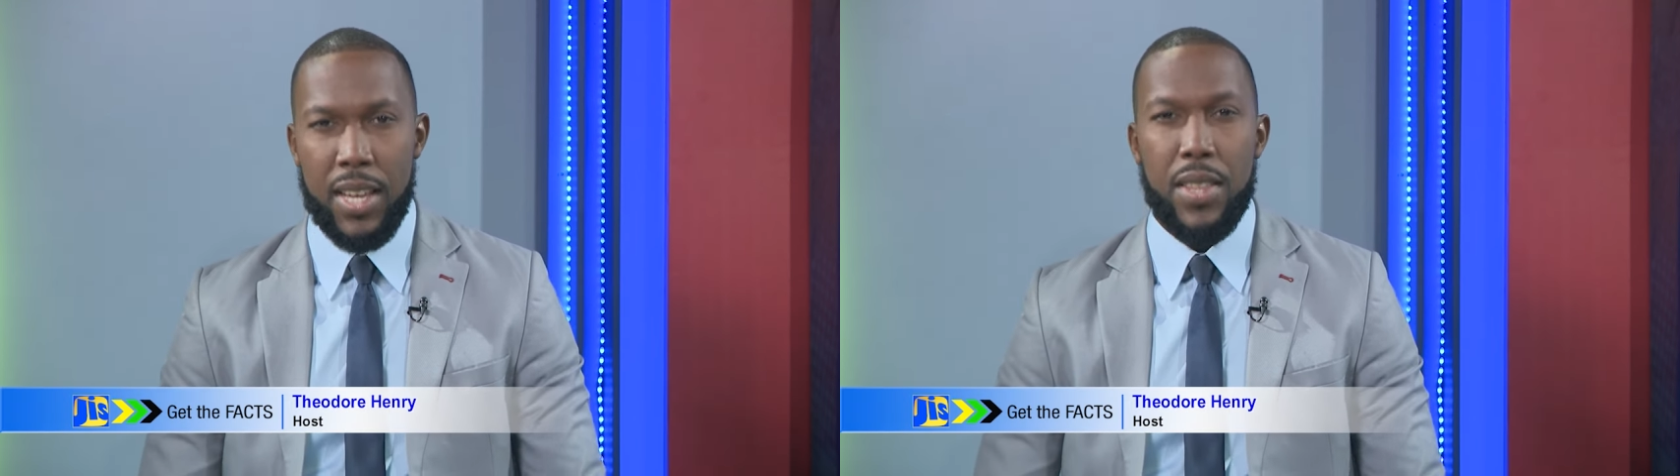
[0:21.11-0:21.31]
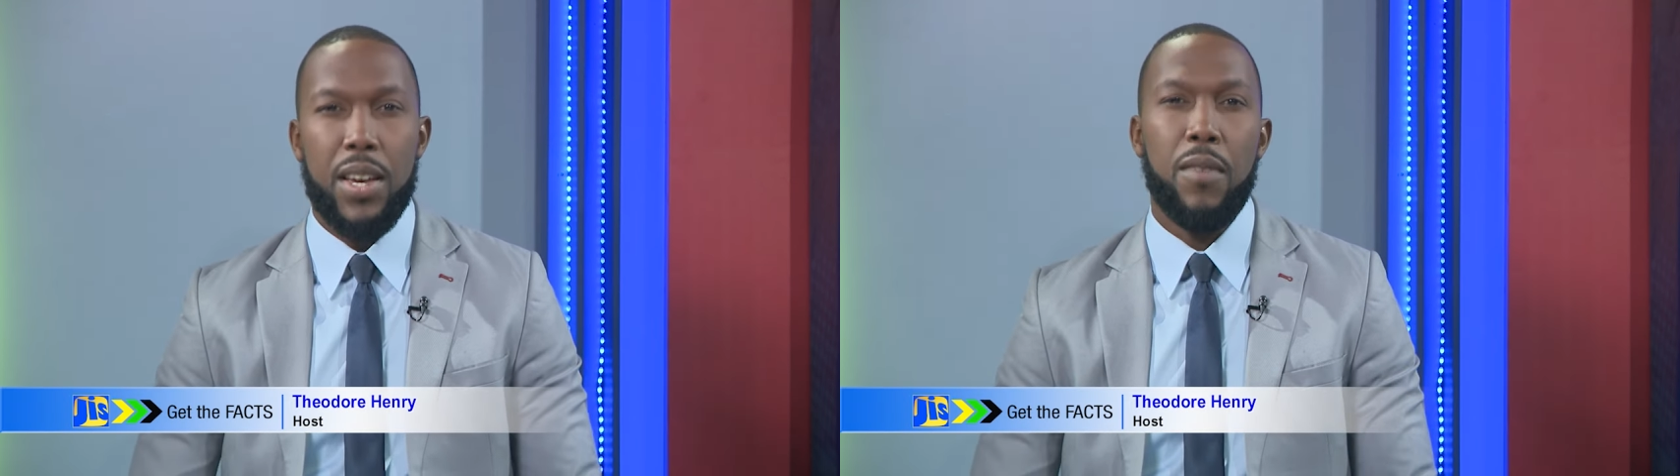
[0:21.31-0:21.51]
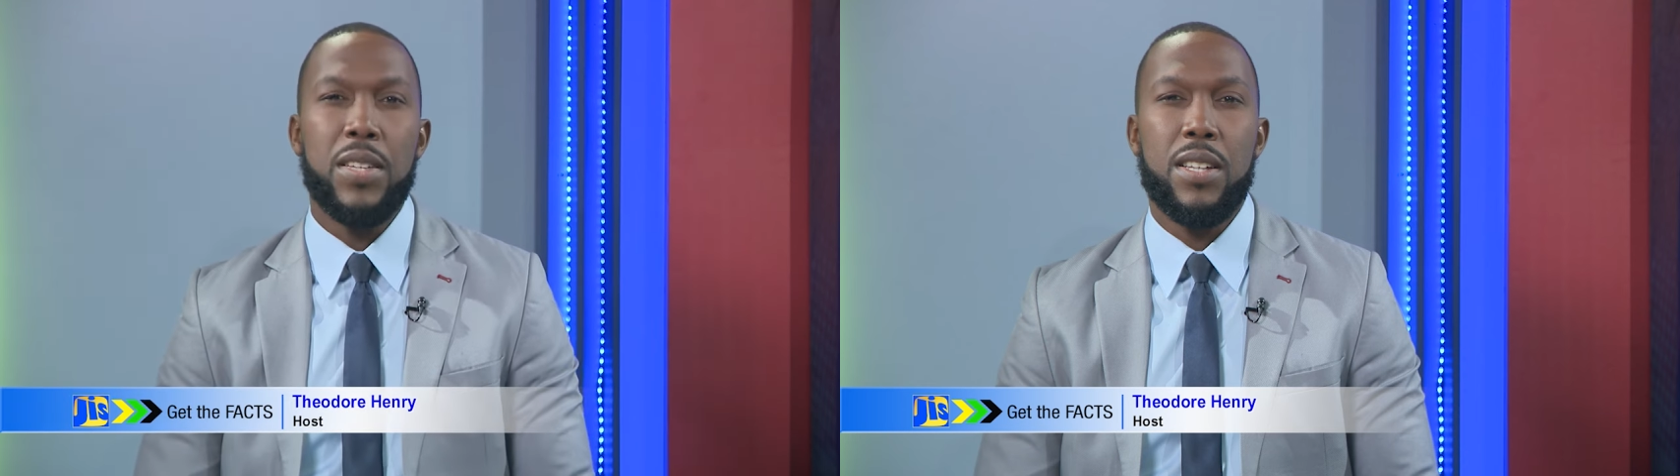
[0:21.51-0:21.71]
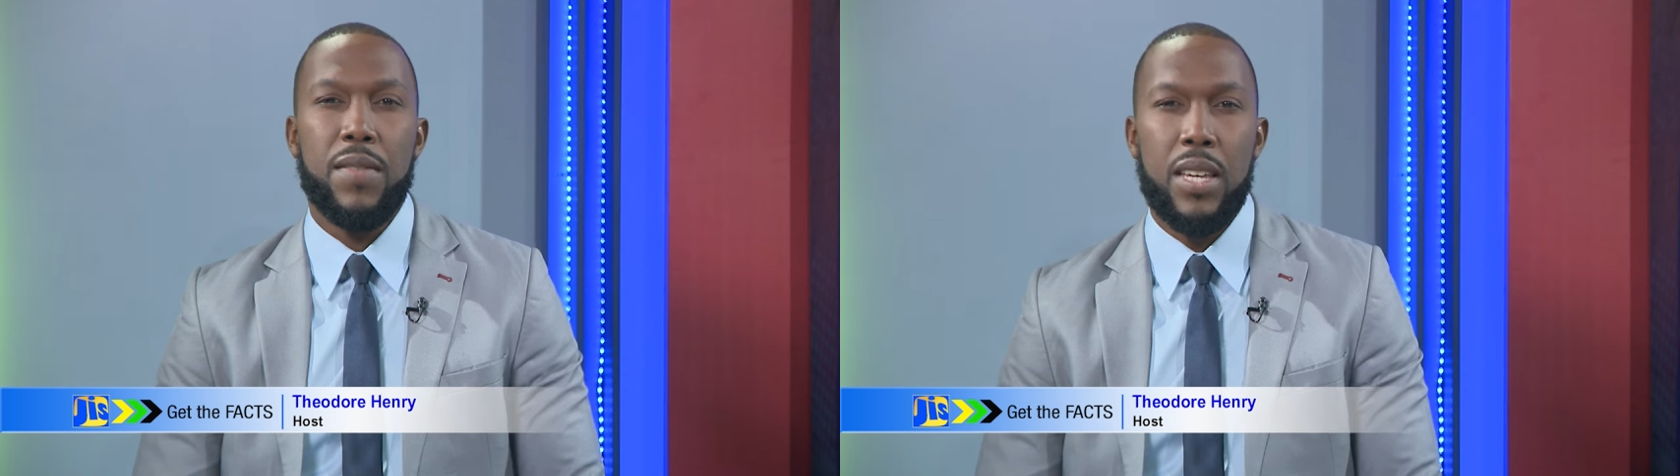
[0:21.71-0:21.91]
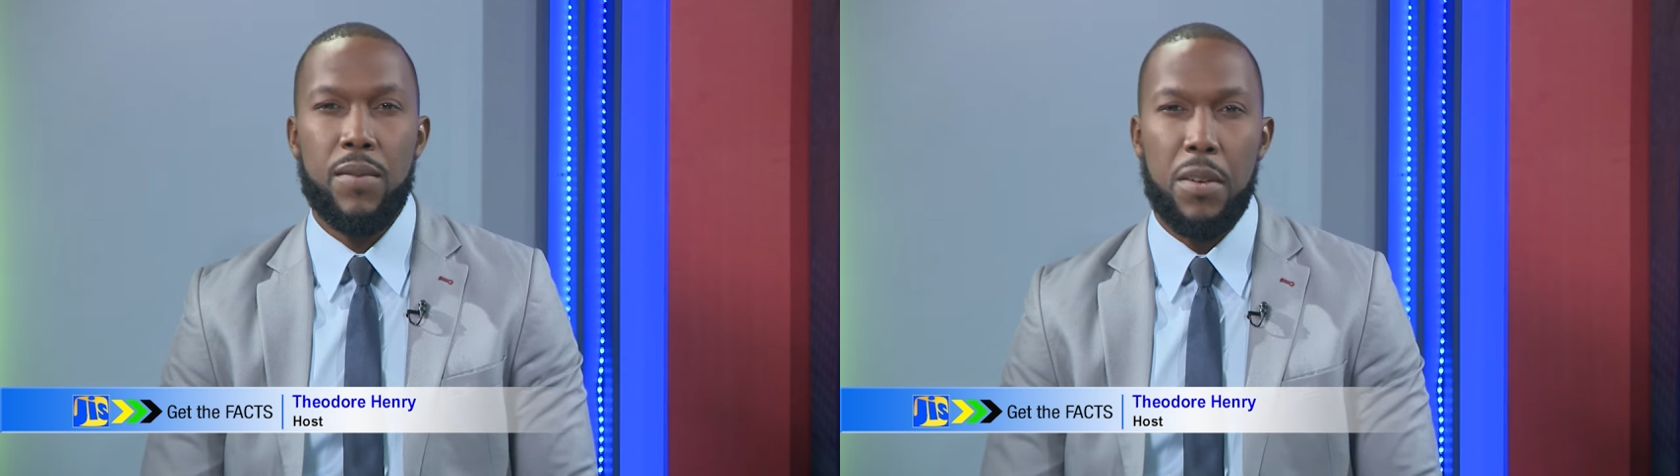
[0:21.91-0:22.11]
The Office of
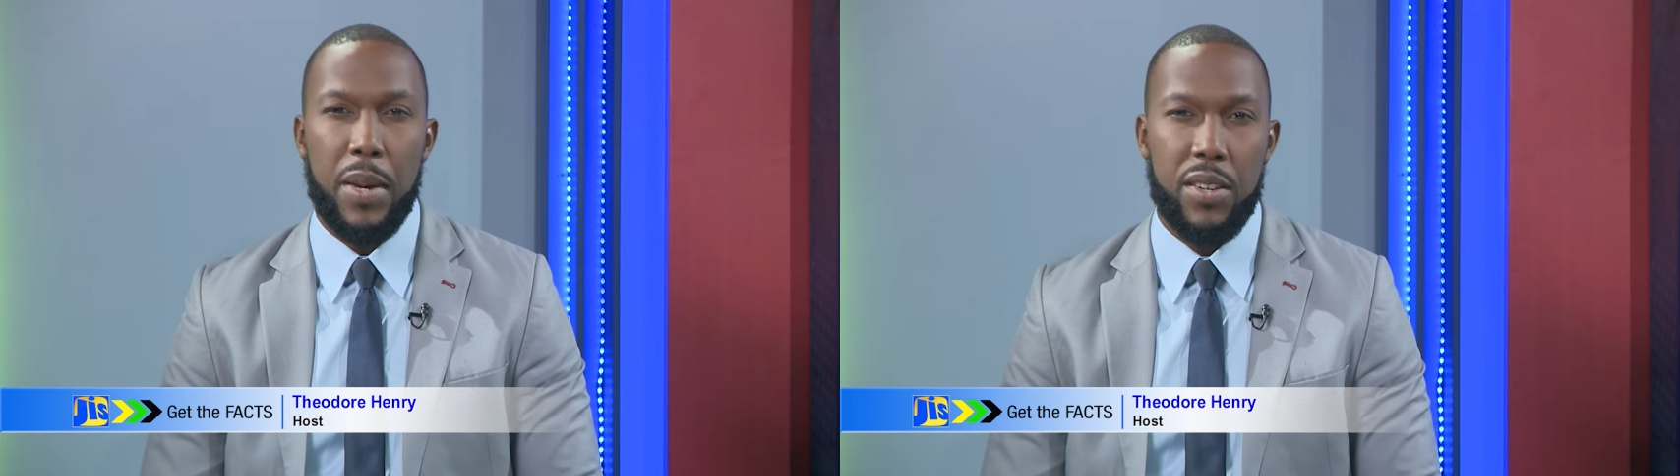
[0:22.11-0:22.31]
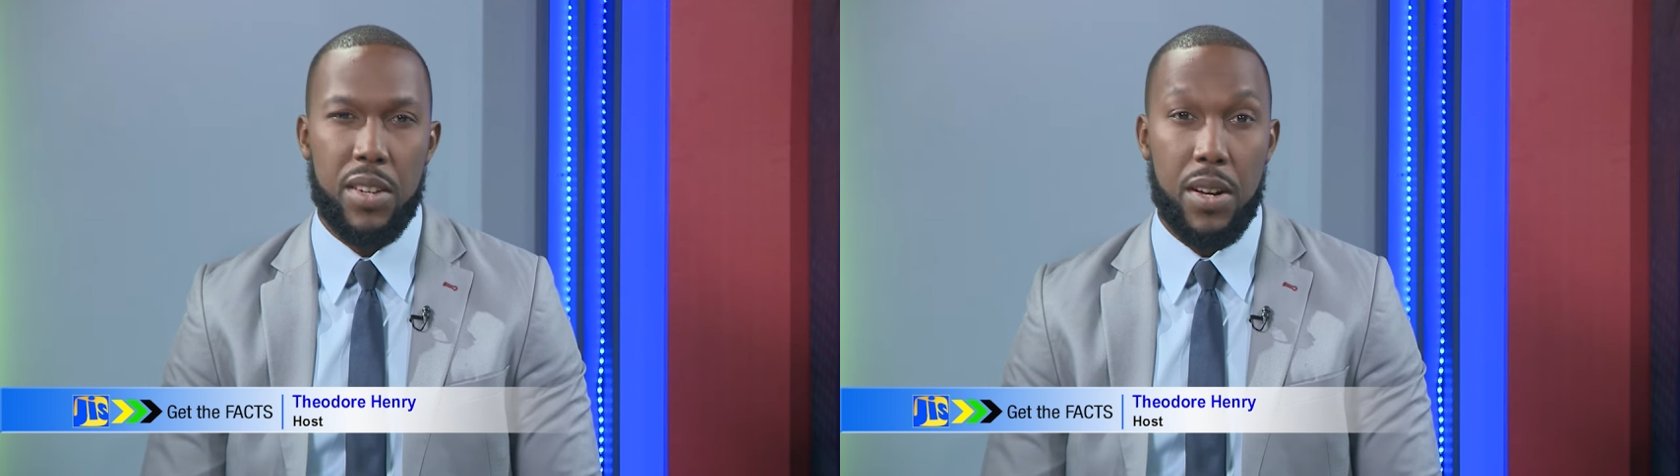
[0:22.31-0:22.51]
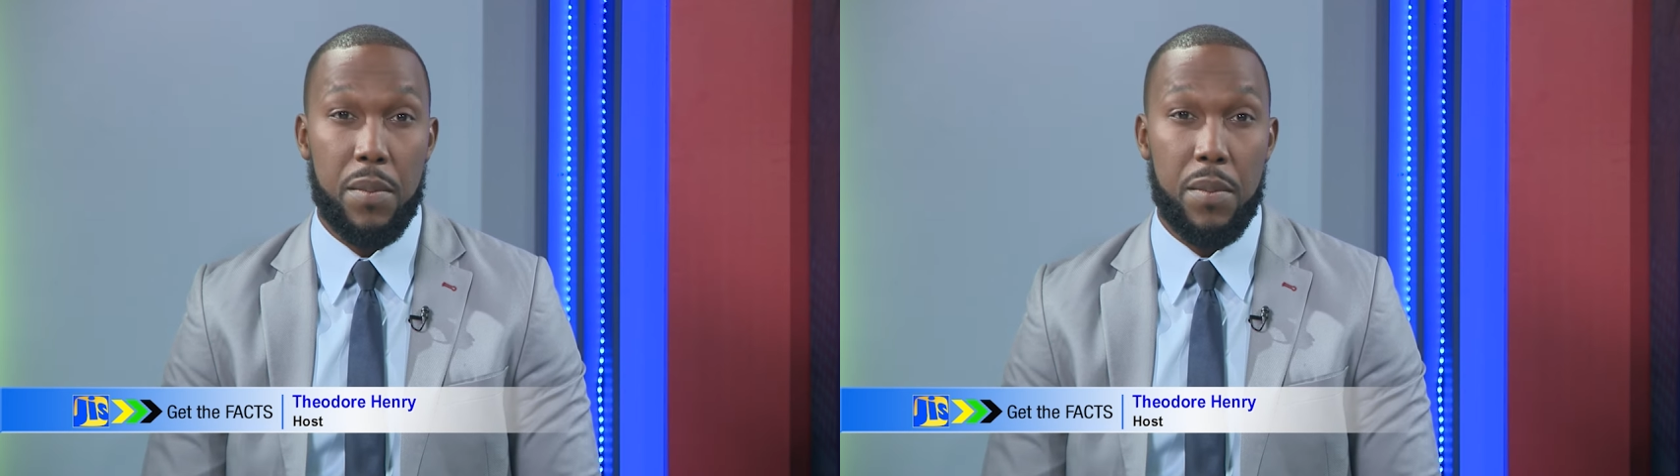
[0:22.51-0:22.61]
the Information